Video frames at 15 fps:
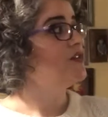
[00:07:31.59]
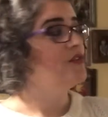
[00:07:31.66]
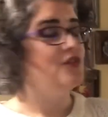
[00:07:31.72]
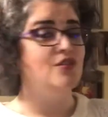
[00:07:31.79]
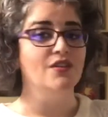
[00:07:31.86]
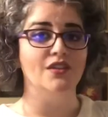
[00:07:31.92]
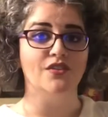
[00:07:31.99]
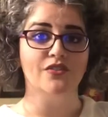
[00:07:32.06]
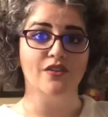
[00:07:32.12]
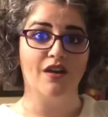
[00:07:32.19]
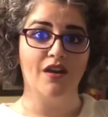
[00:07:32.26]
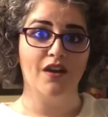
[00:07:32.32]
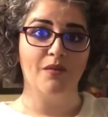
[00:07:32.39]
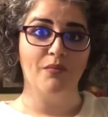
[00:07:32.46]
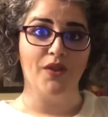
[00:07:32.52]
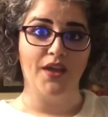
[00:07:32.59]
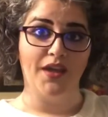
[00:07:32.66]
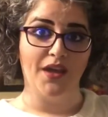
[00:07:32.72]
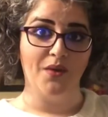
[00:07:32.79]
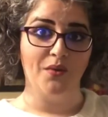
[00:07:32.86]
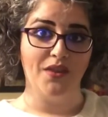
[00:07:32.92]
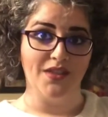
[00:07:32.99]
you can start playing it
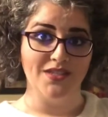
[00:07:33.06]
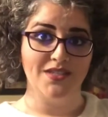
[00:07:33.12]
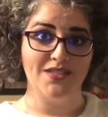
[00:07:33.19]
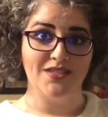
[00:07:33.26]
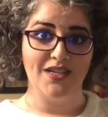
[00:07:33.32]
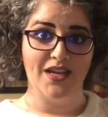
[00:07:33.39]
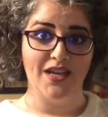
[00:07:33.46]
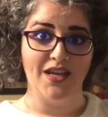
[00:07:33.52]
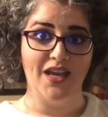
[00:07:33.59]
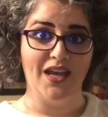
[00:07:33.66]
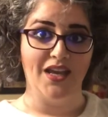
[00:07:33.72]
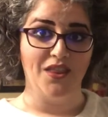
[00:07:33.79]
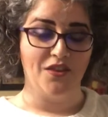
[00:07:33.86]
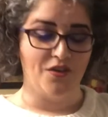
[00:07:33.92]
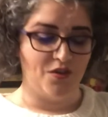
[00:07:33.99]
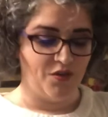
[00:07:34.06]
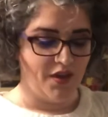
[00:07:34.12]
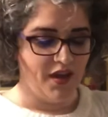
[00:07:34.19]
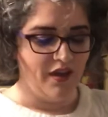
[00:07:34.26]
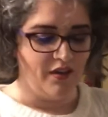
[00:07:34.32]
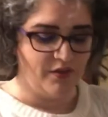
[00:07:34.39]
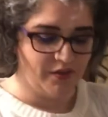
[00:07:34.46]
with a steady eighth note
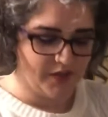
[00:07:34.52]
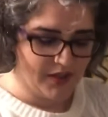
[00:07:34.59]
count.